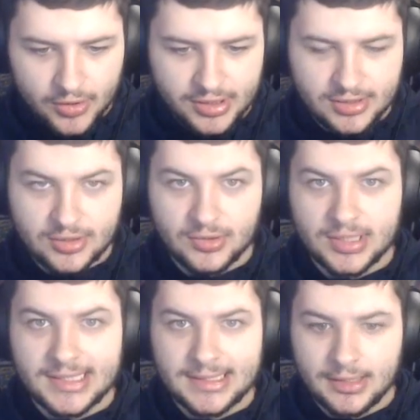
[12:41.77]
the mod
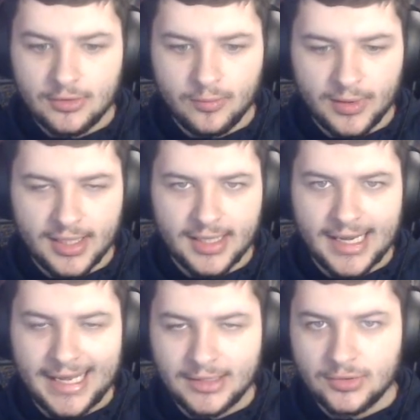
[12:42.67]
installed in single
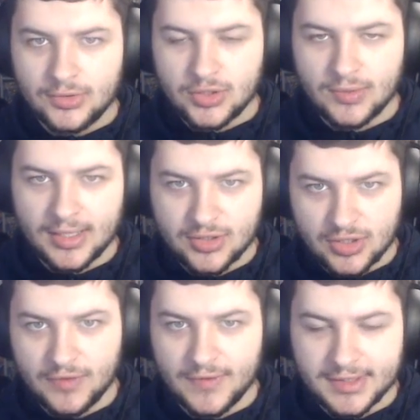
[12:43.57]
player and also our
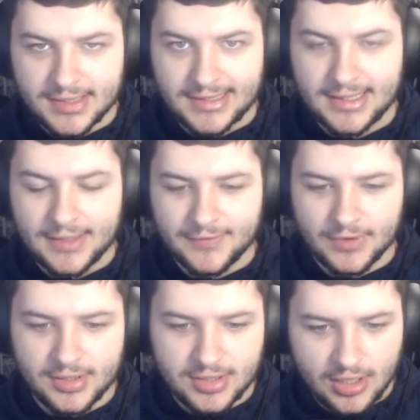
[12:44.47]
server
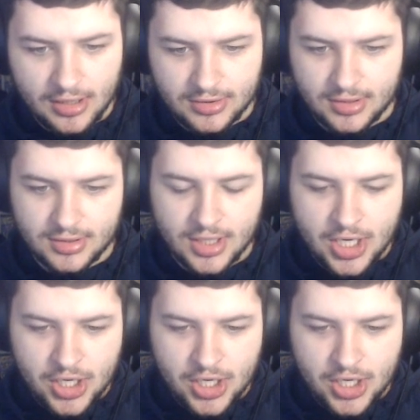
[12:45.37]
successfully started.